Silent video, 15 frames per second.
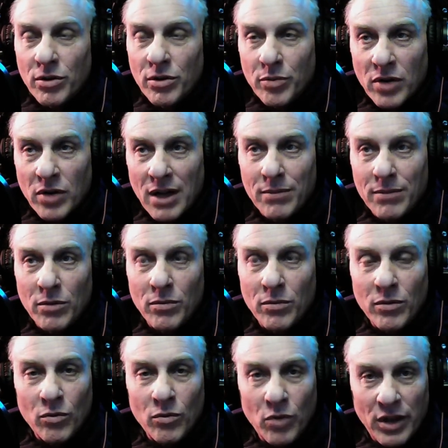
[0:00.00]
The
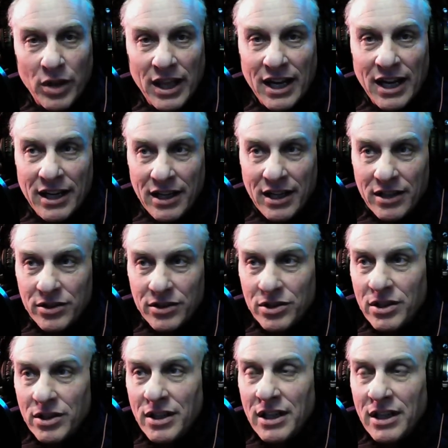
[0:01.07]
problem with that
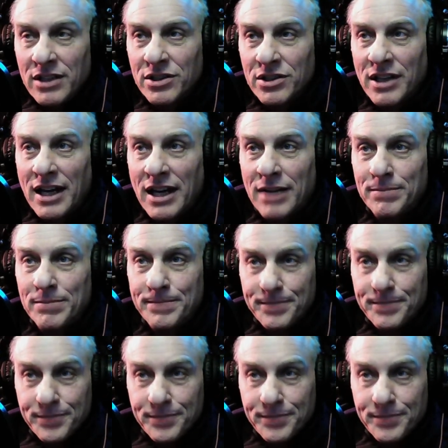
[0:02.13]
is that